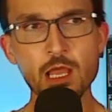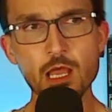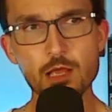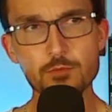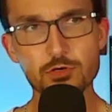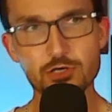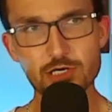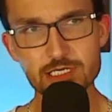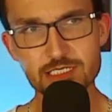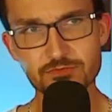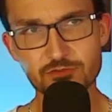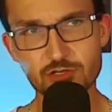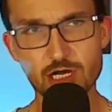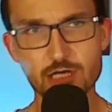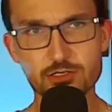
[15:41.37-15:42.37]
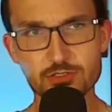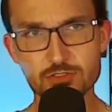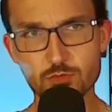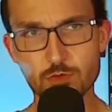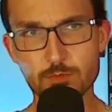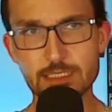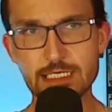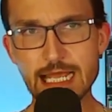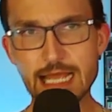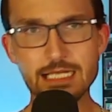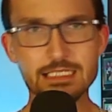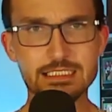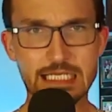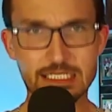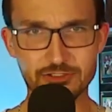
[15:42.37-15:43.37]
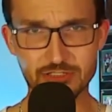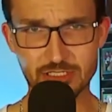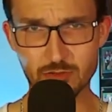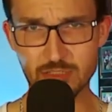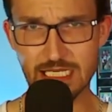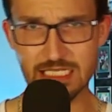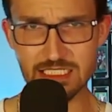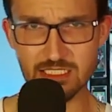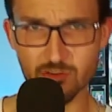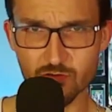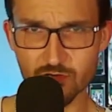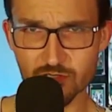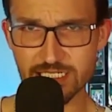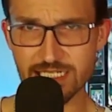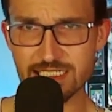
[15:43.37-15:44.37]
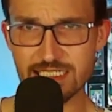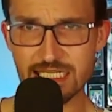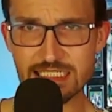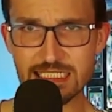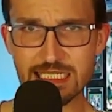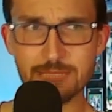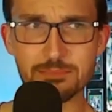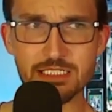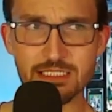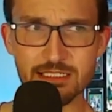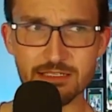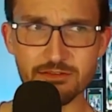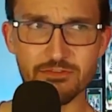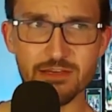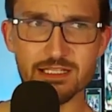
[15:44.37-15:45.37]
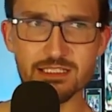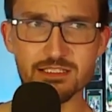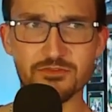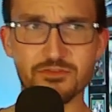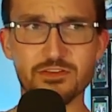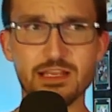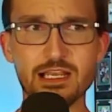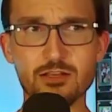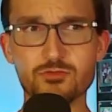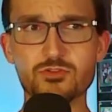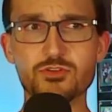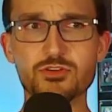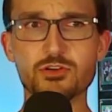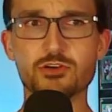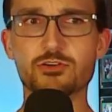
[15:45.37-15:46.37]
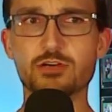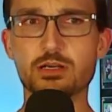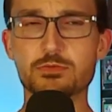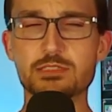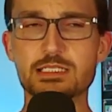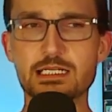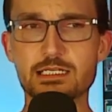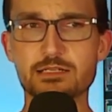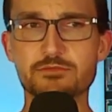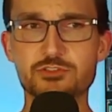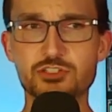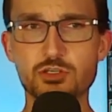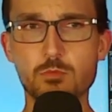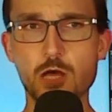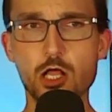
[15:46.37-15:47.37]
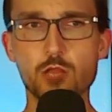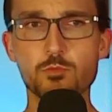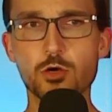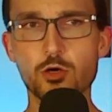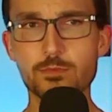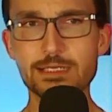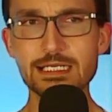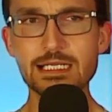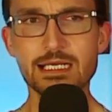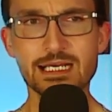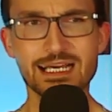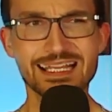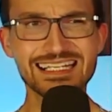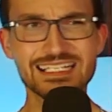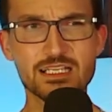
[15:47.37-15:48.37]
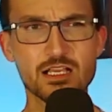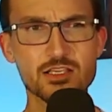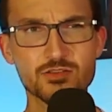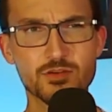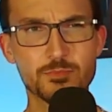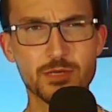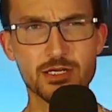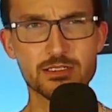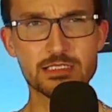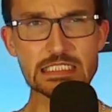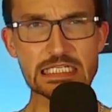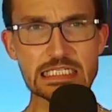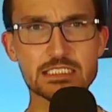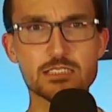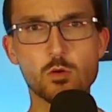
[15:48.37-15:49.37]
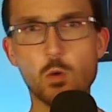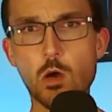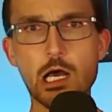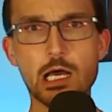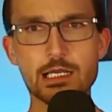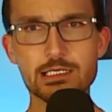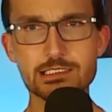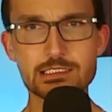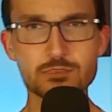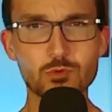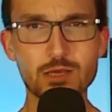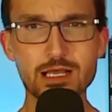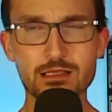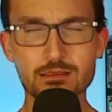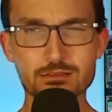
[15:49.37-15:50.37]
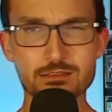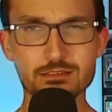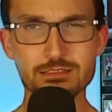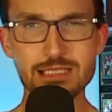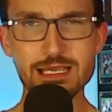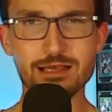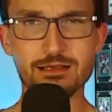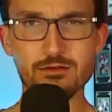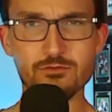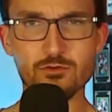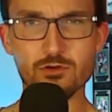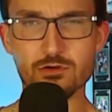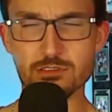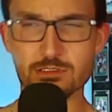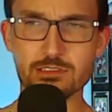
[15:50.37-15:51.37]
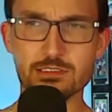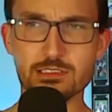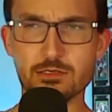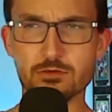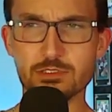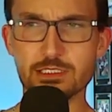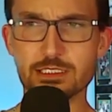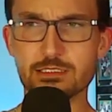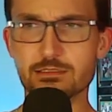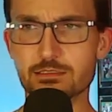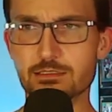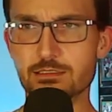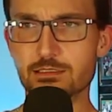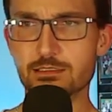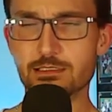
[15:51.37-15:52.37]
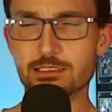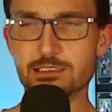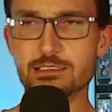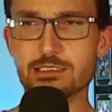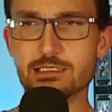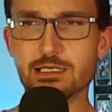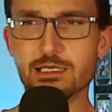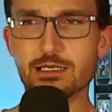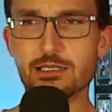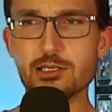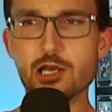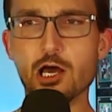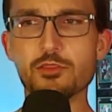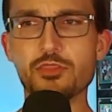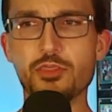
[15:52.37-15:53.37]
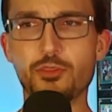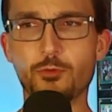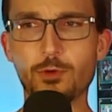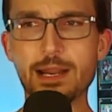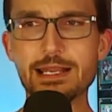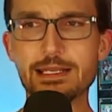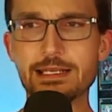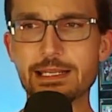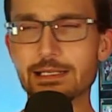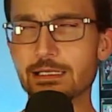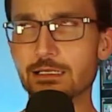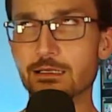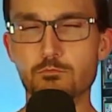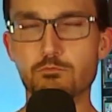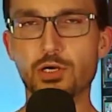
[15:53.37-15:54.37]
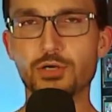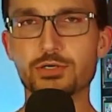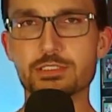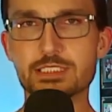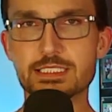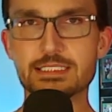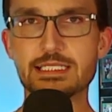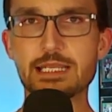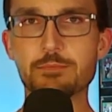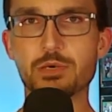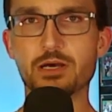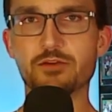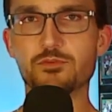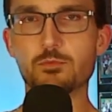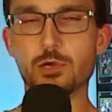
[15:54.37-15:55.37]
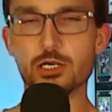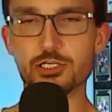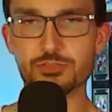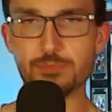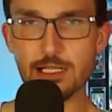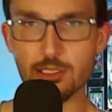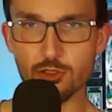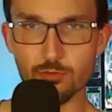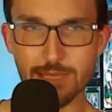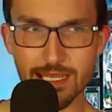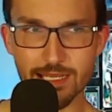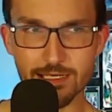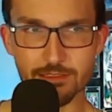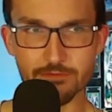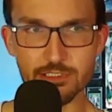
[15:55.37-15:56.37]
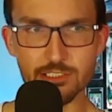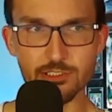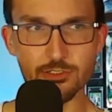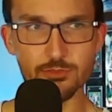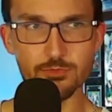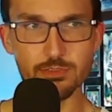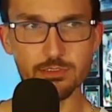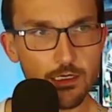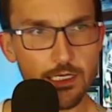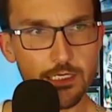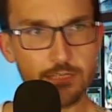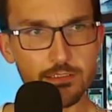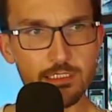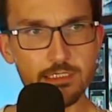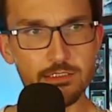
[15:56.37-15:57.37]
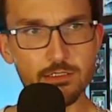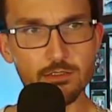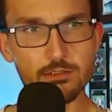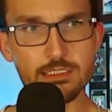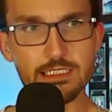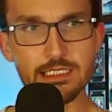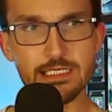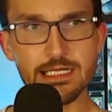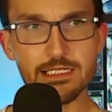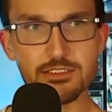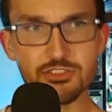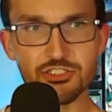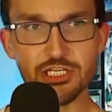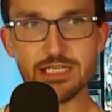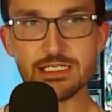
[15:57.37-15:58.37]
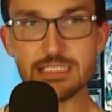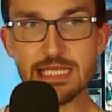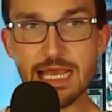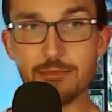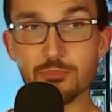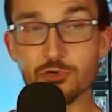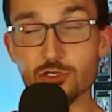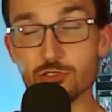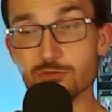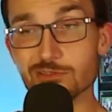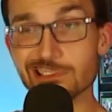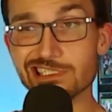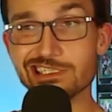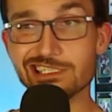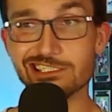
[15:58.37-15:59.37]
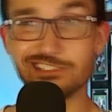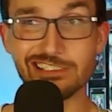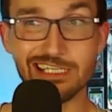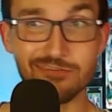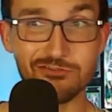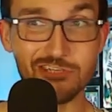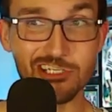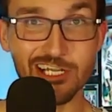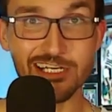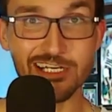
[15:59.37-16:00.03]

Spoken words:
Progressive Congresswoman Alexandria Ocasio-Cortez has leapt to the defense of fellow New York Representative Jamaal Bowman. I think he's also a part of the squad as well, so yeah, of course, he's the non-threatening burnt Stay Puffed Marshmallow Man of the group. AOC told CNN's Jake Tapper, who was actually having none